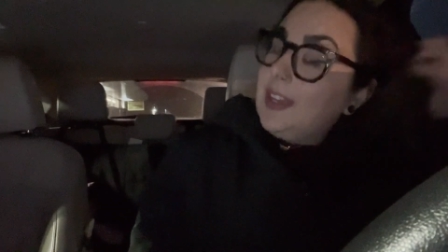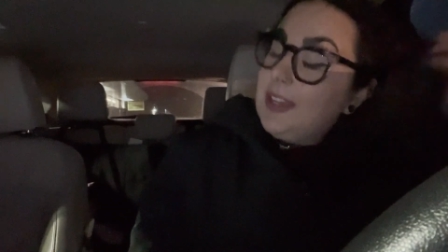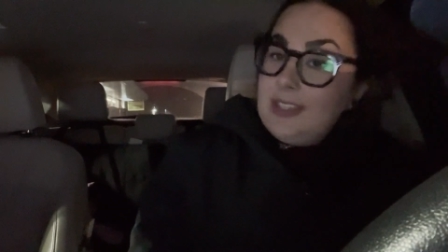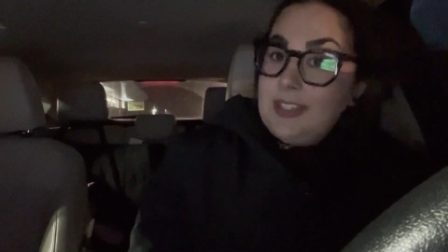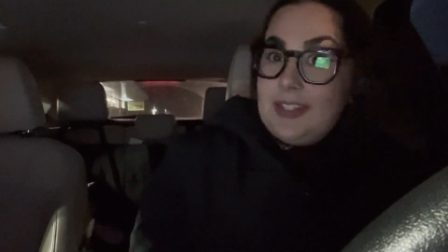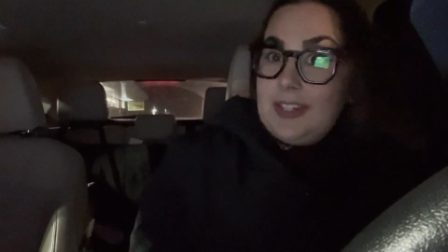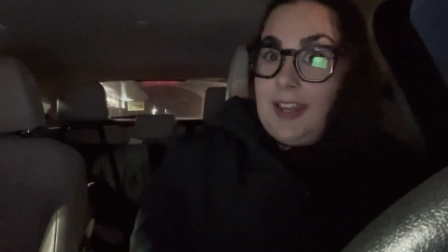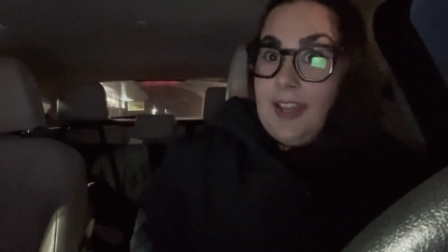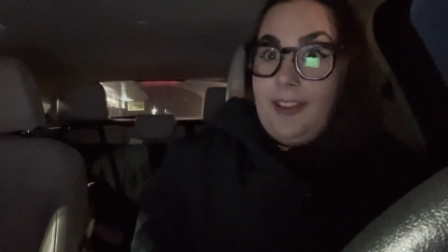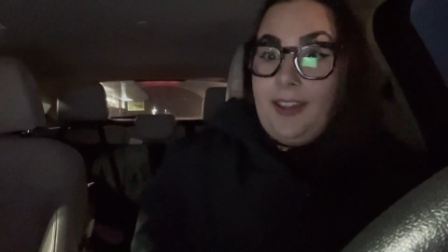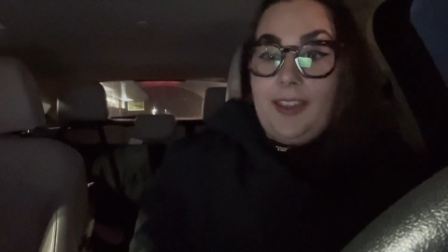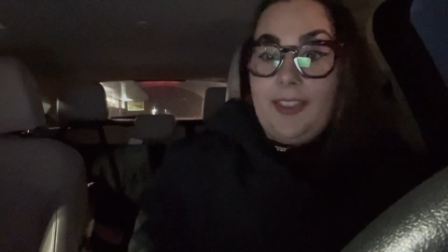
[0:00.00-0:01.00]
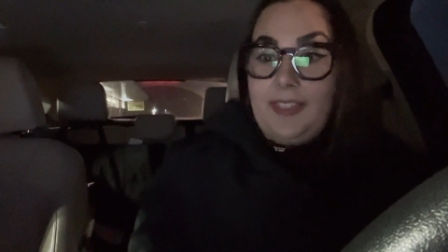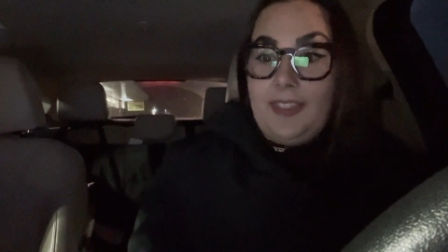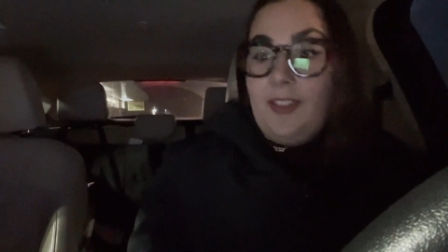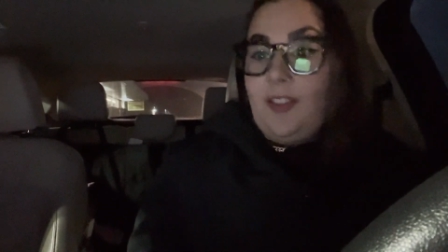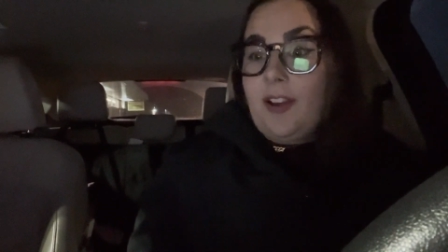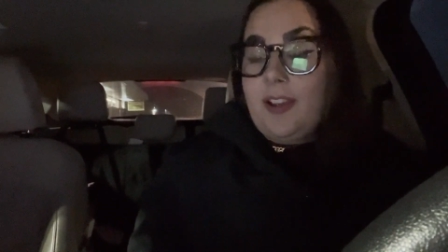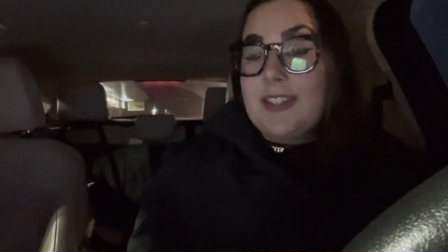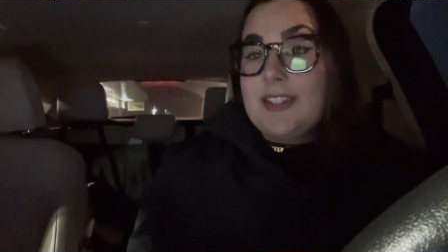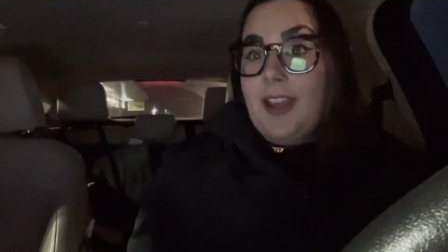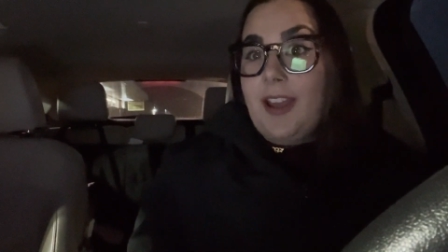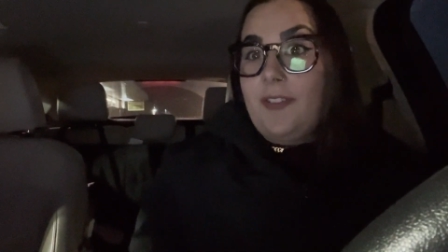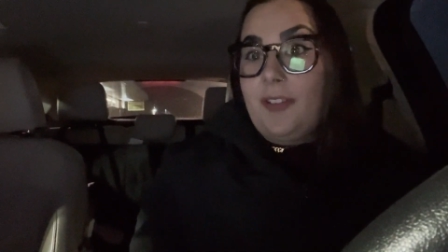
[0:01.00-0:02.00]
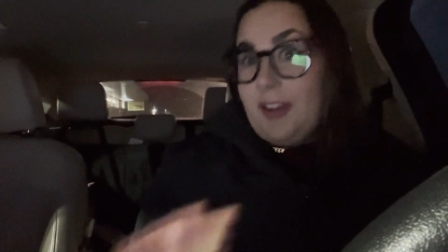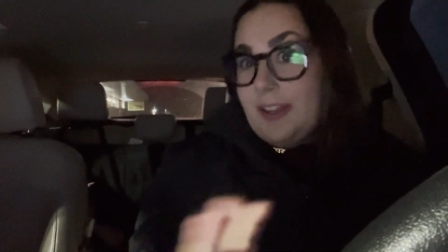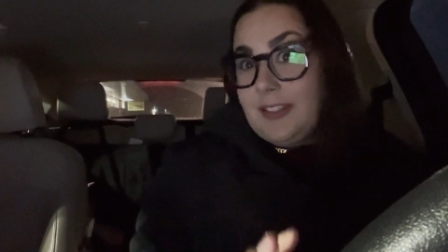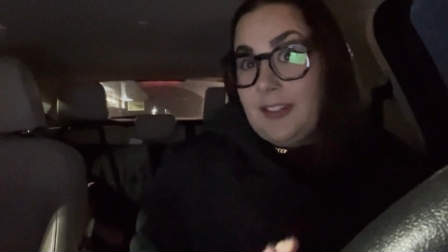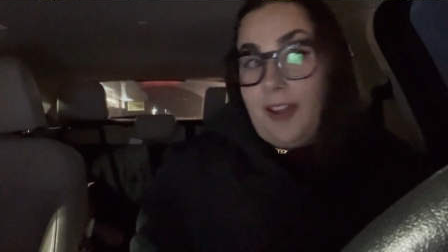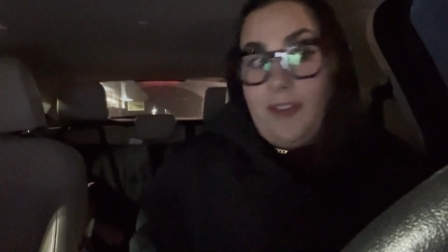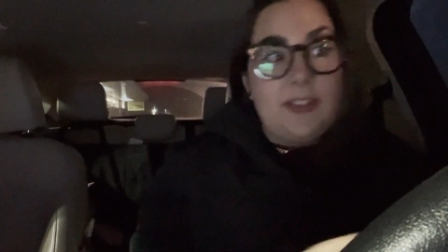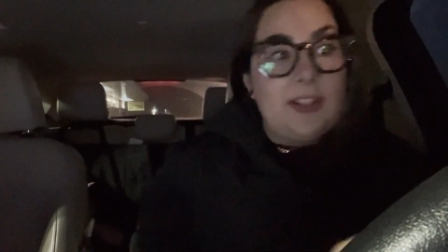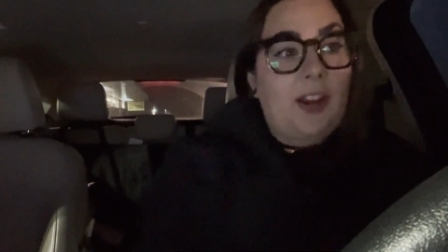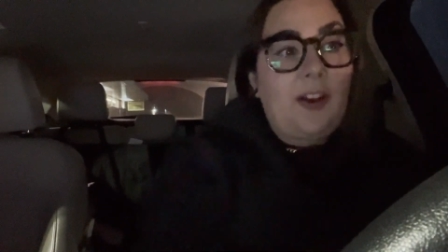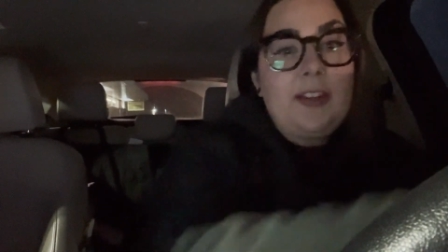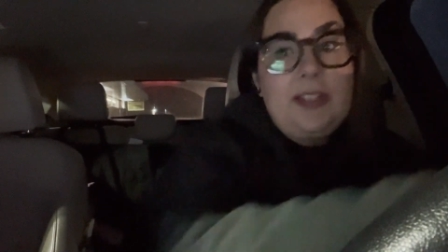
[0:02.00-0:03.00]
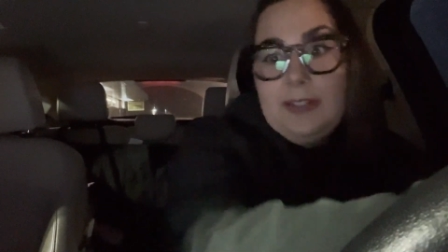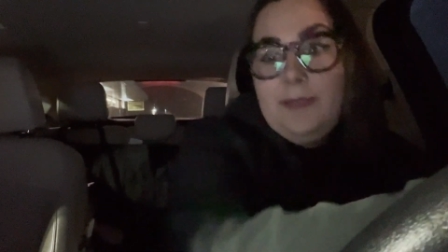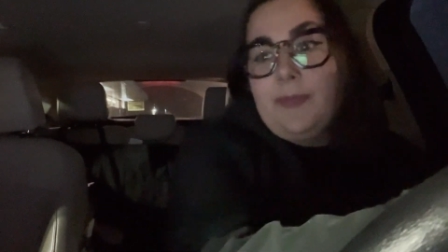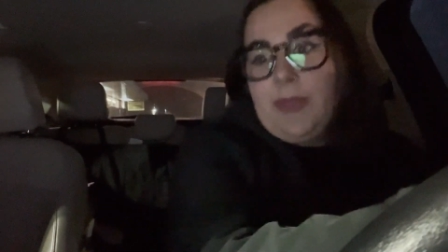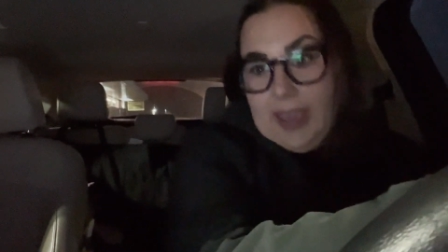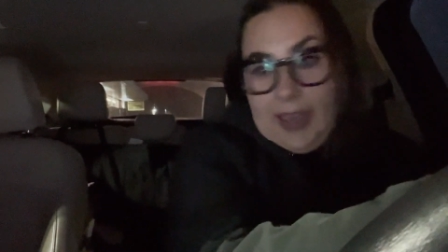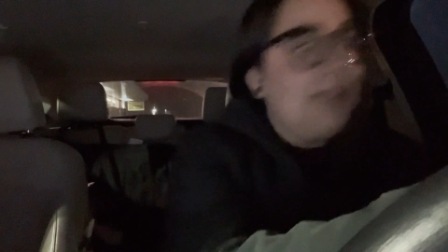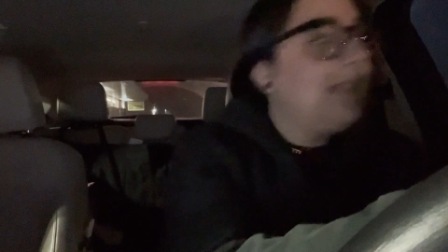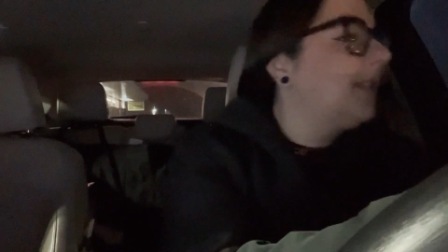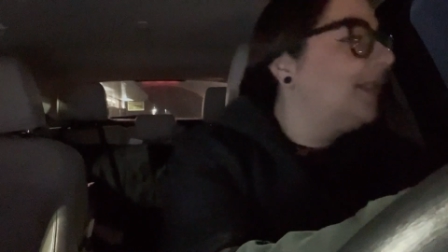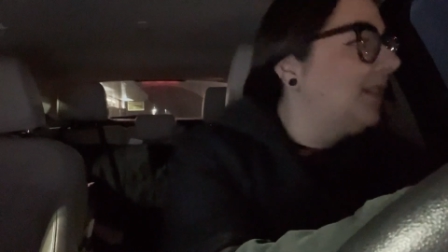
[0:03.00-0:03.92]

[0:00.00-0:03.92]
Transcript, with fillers: Is today like the longest day ever and I still haven't decorated? Yes.